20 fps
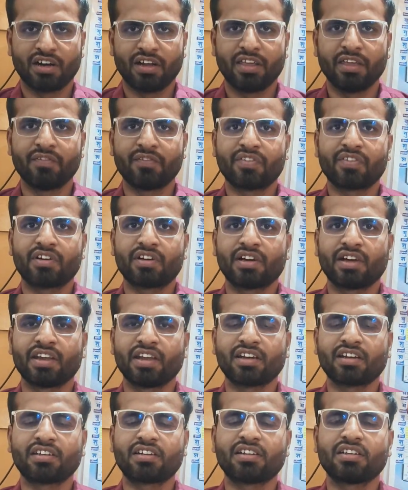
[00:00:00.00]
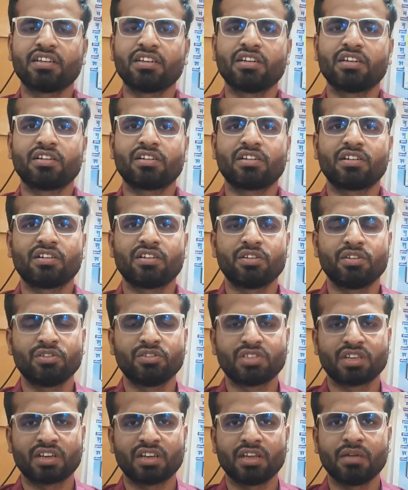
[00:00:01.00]
If correct
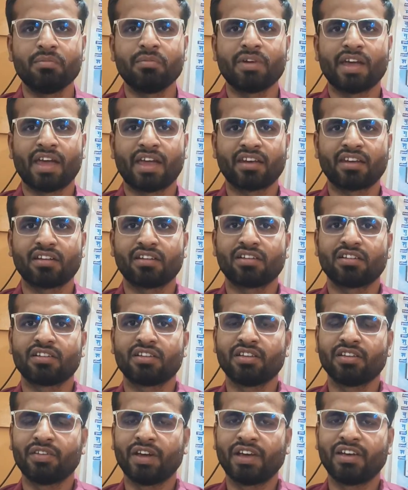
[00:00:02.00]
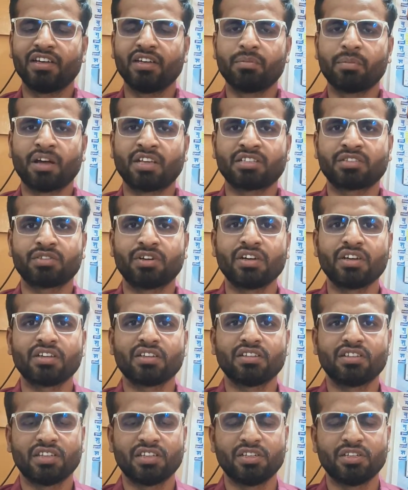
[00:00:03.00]
username and invalid password,
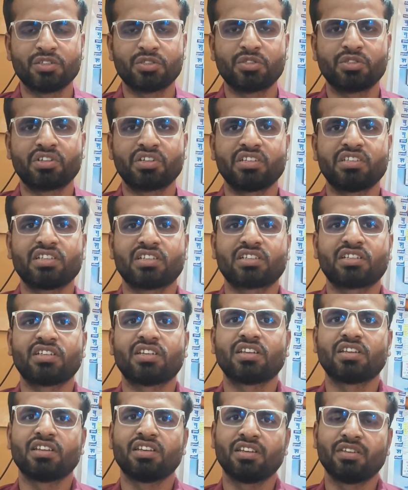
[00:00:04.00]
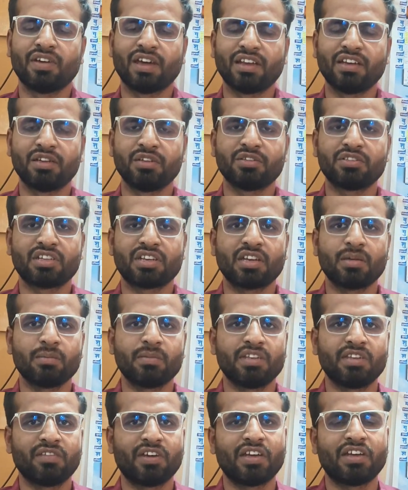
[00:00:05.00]
then it should rejected. Invalid
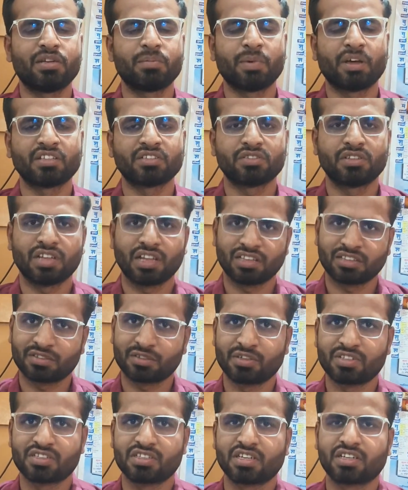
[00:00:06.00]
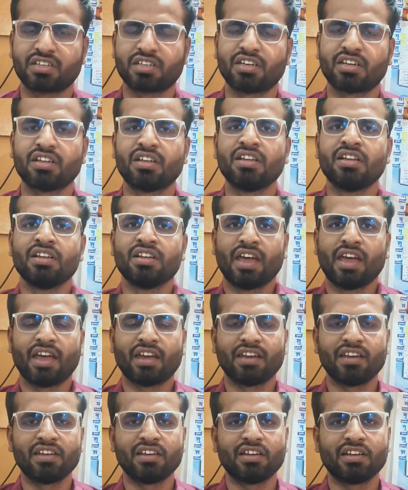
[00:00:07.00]
username, invalid password also rejected,
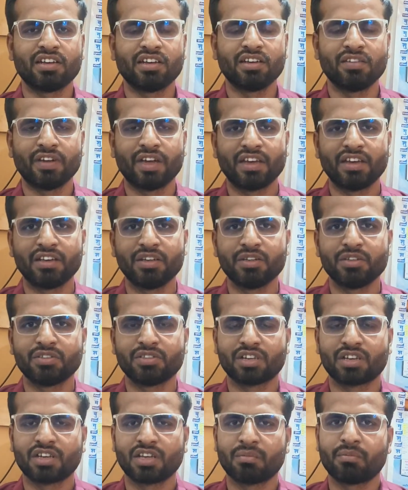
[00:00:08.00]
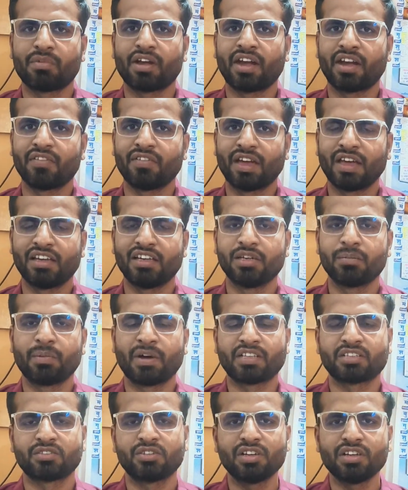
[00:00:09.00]
and invalid username and valid
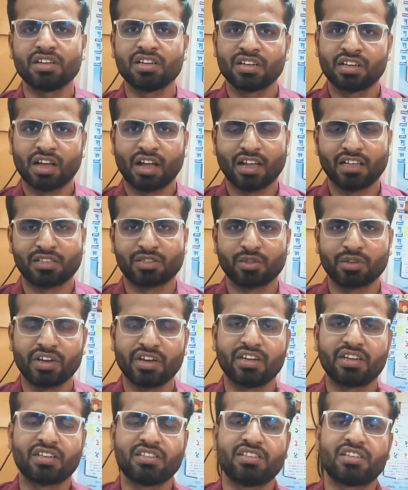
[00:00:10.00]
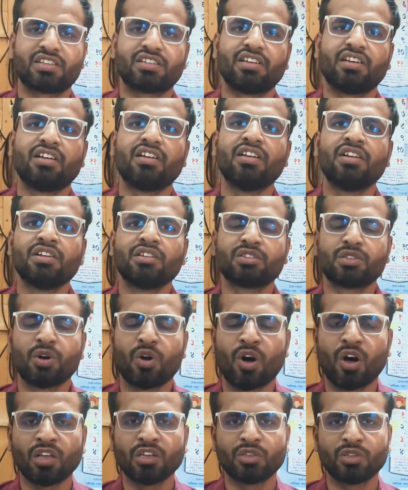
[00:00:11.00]
password also get rejected. So
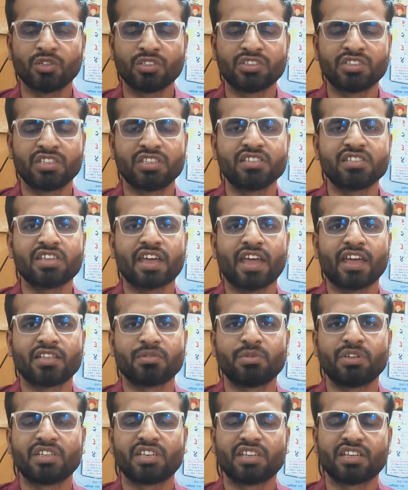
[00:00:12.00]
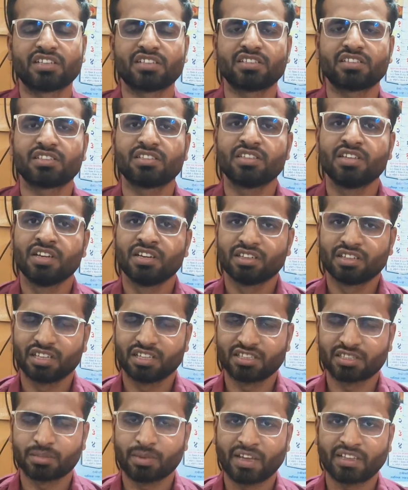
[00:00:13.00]
all those things has been
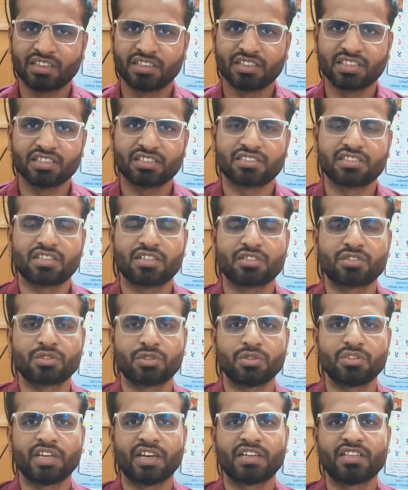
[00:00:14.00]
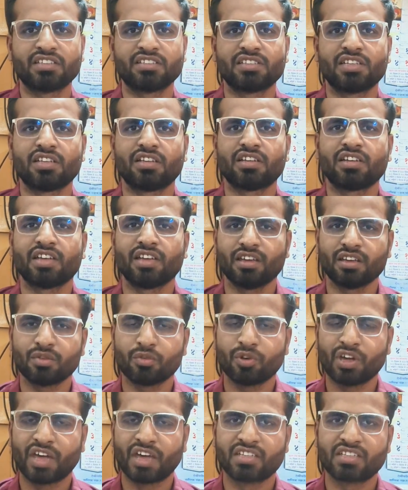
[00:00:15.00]
tested by the tester. So that is
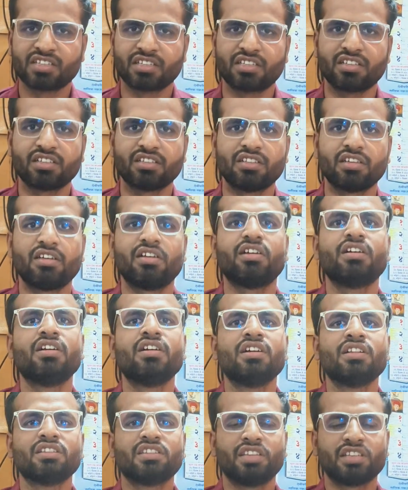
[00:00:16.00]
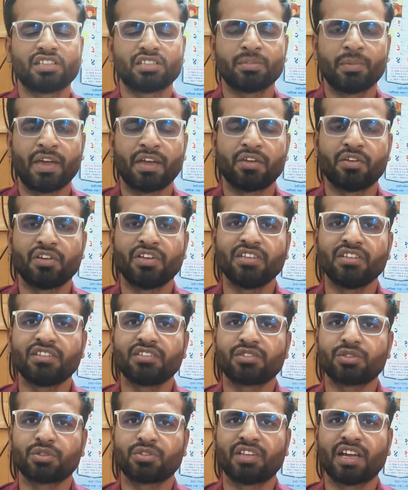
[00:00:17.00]
here we are checking the things manually.
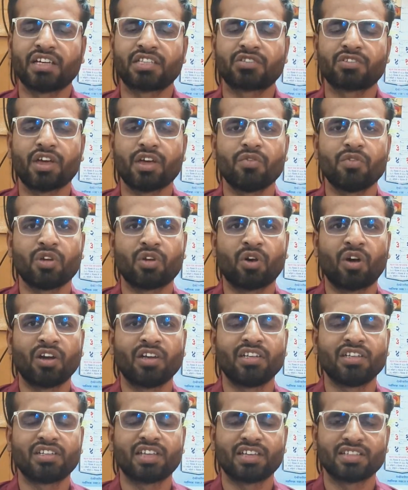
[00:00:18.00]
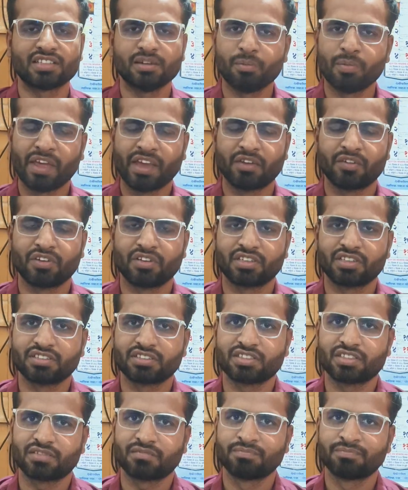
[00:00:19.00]
So that's why we called it as a manual
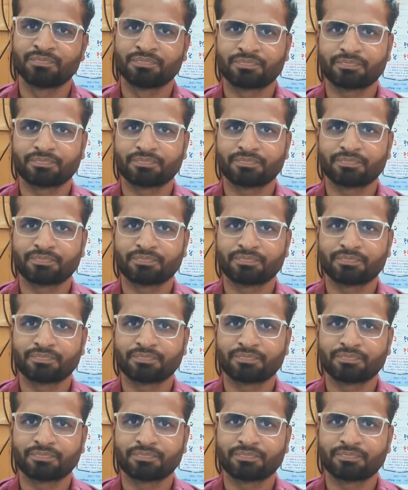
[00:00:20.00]
testing.